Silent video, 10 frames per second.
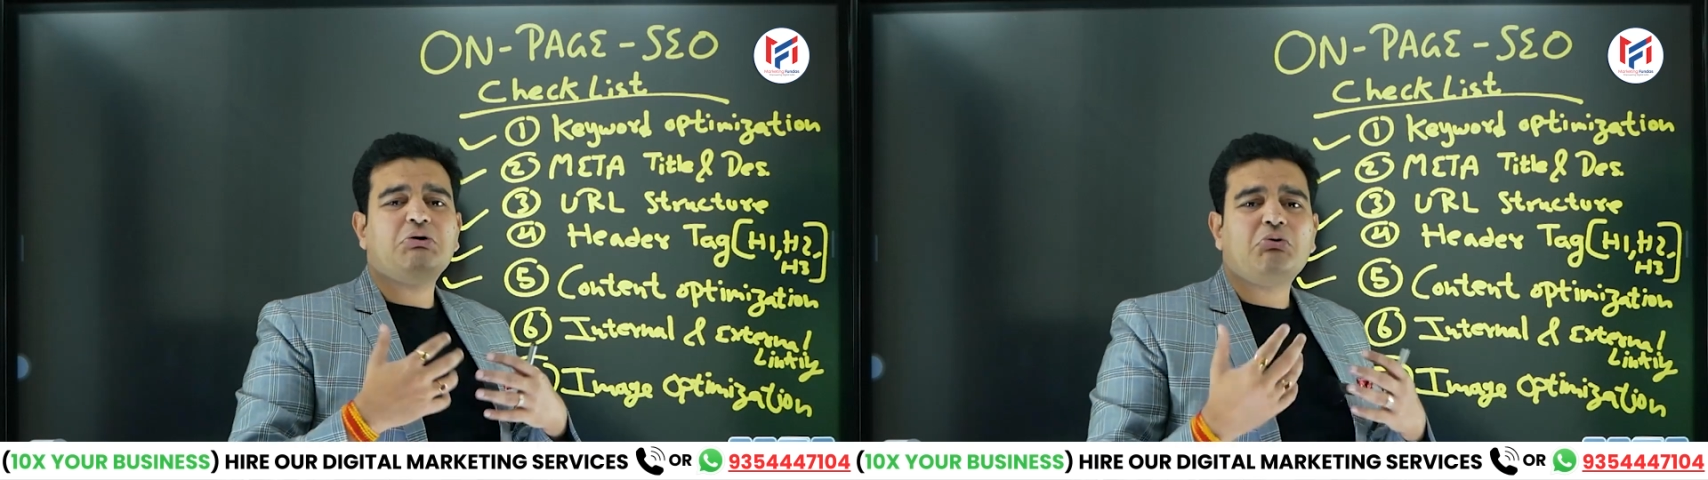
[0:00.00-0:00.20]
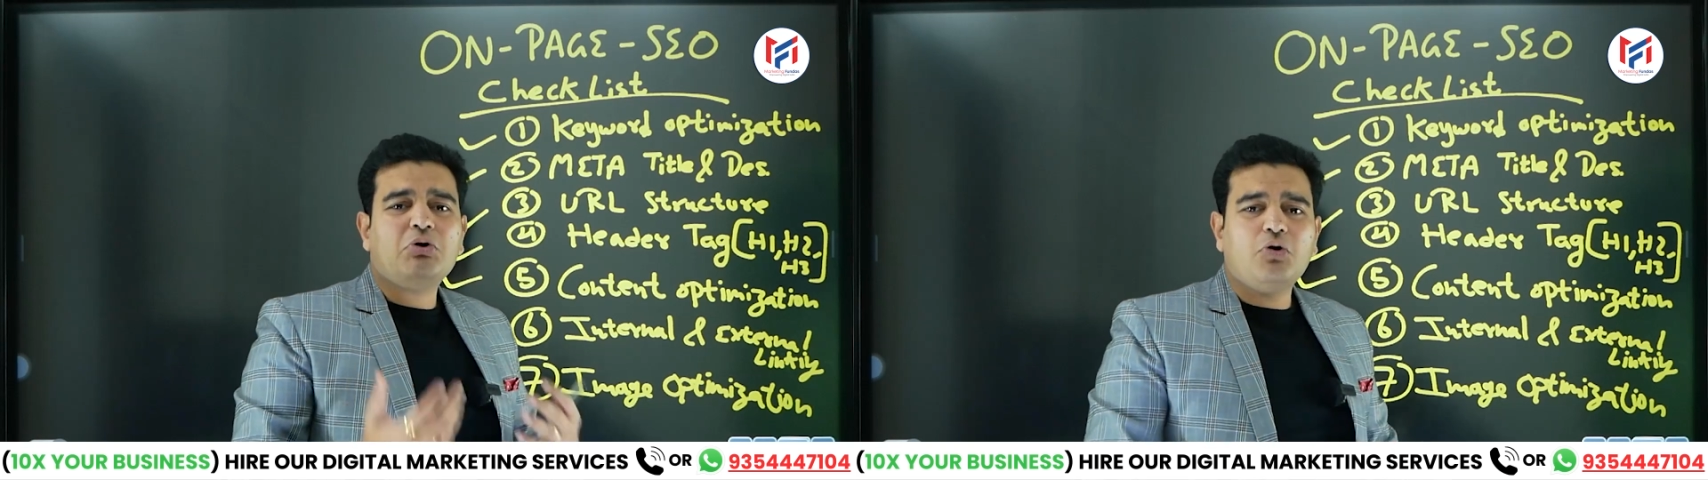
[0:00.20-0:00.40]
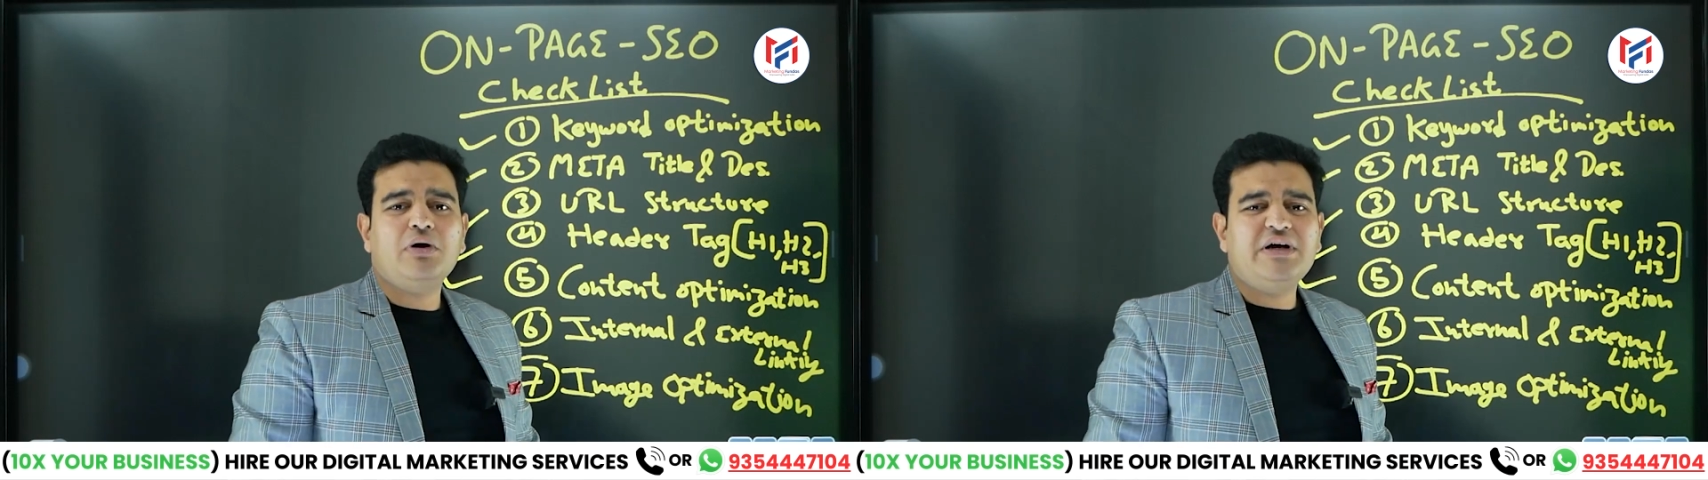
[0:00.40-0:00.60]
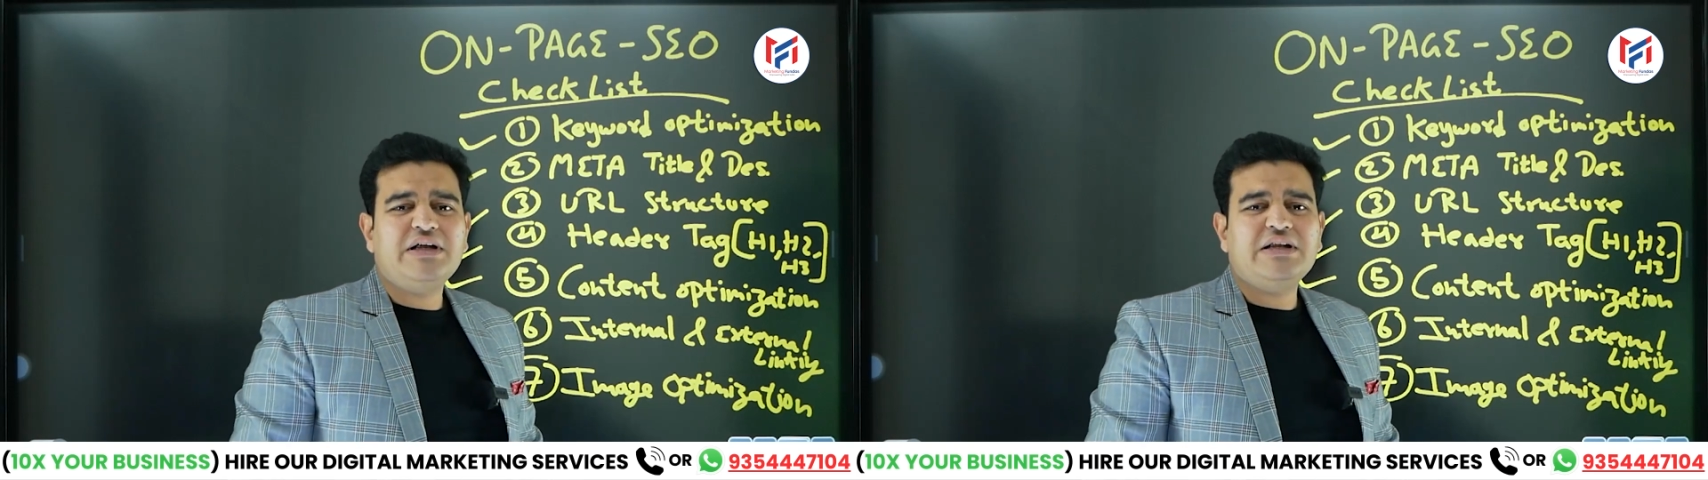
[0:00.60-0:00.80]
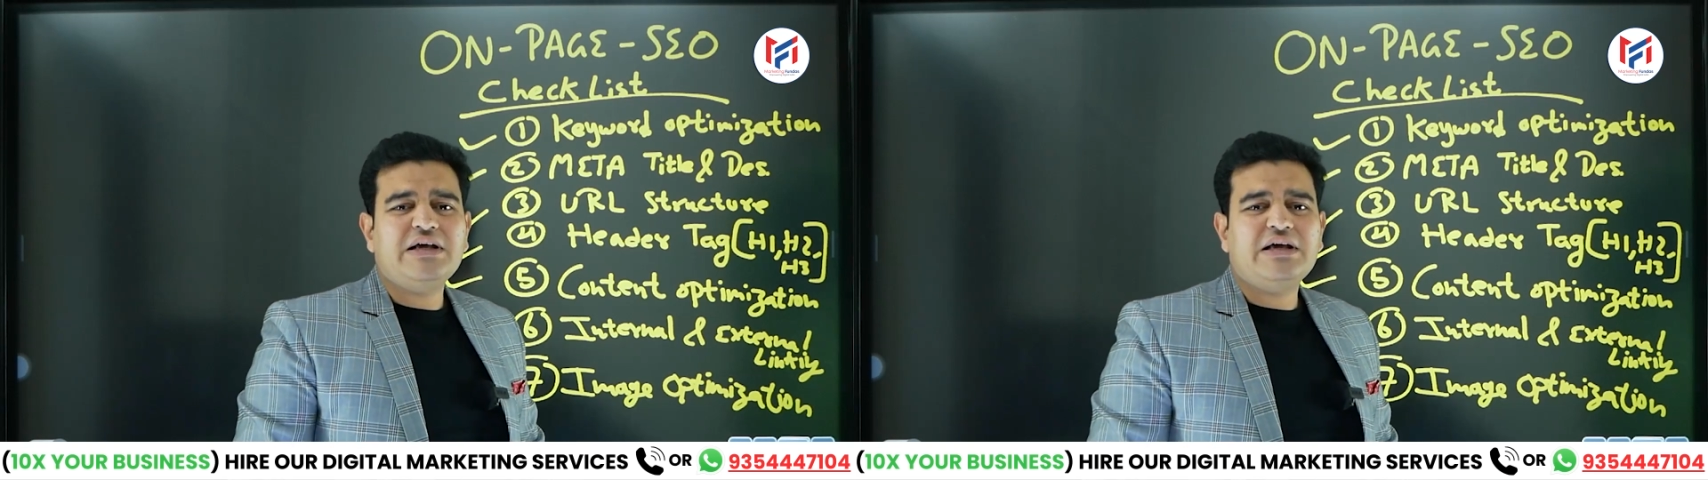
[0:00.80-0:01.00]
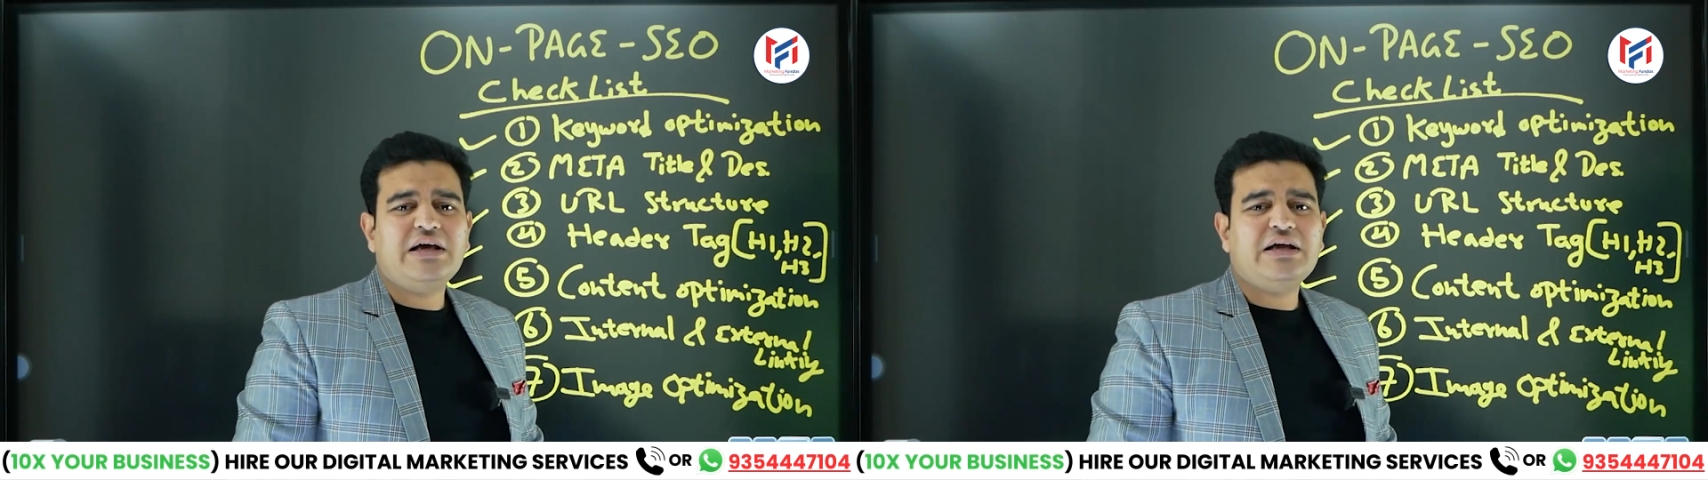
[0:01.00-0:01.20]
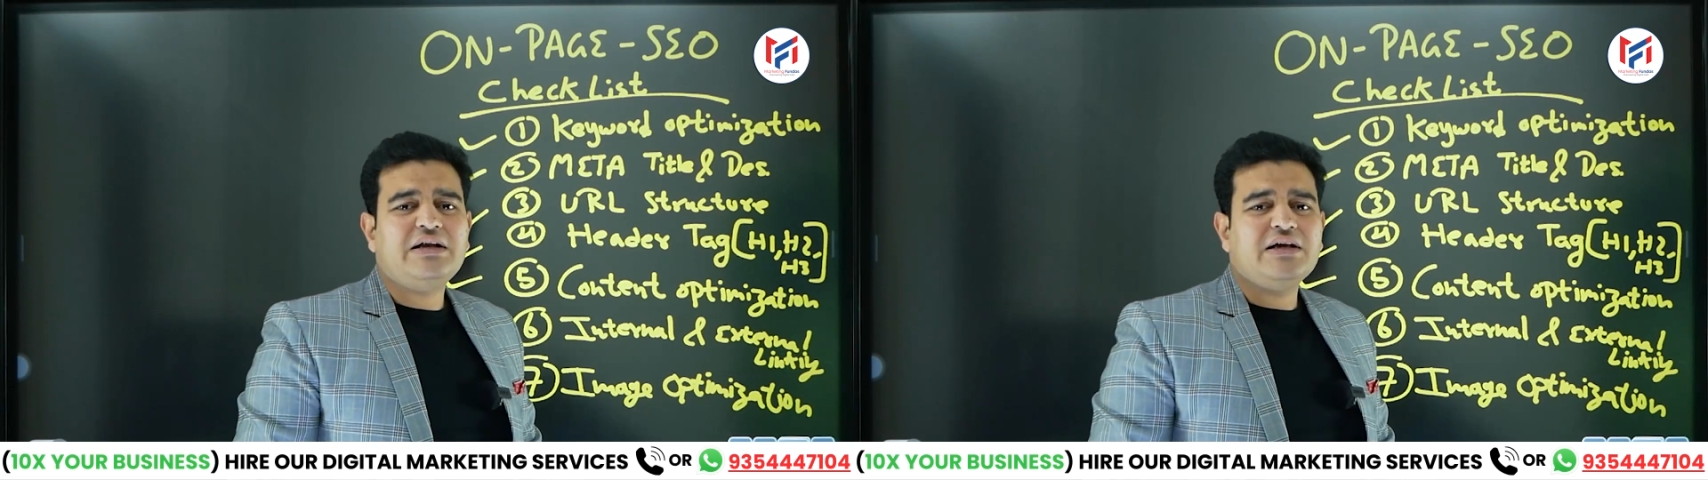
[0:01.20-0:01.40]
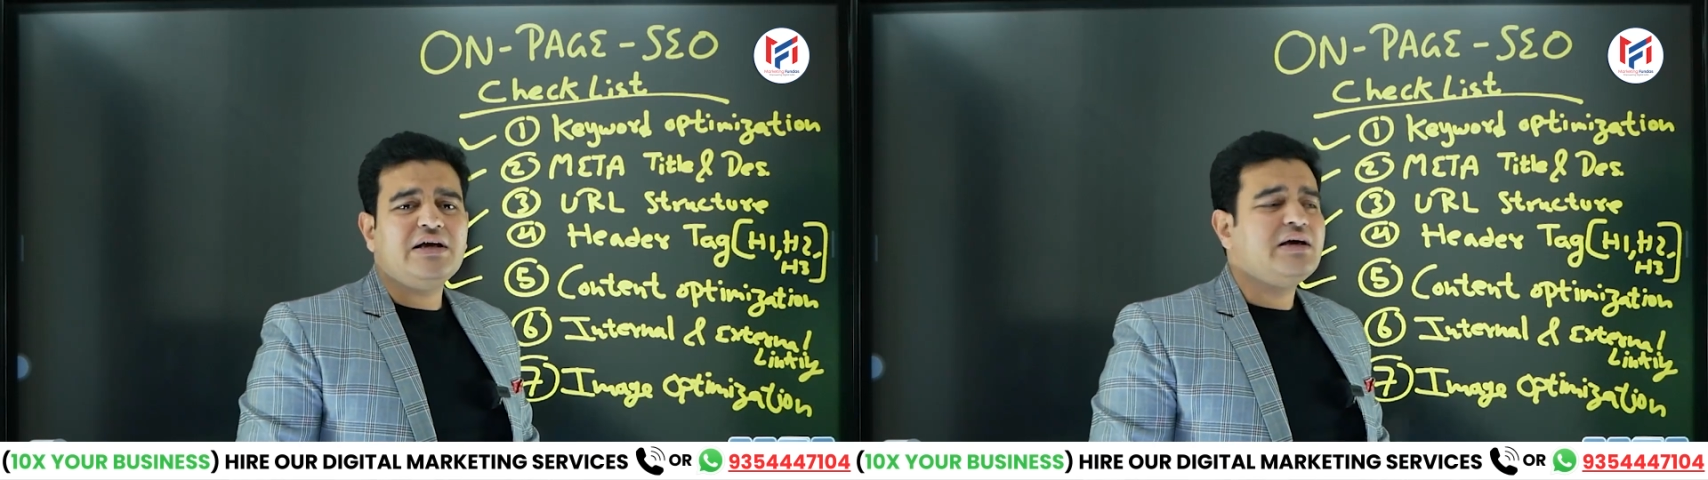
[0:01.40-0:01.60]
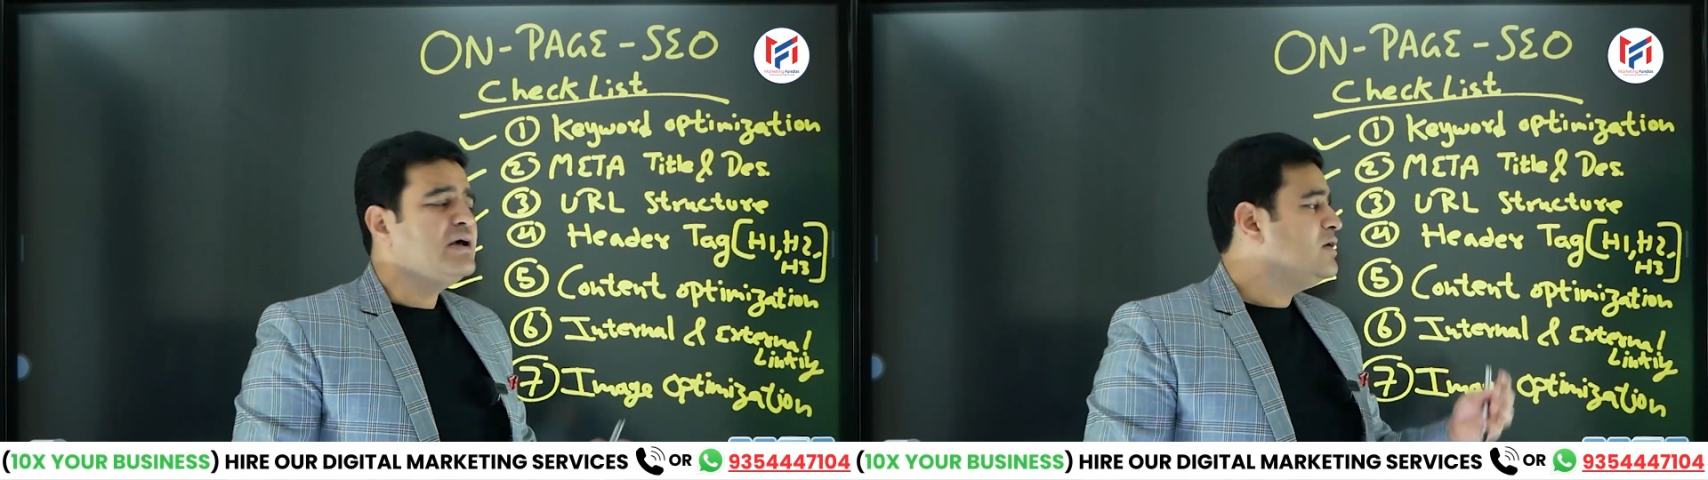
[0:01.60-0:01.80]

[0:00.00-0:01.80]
quality, okay, understood?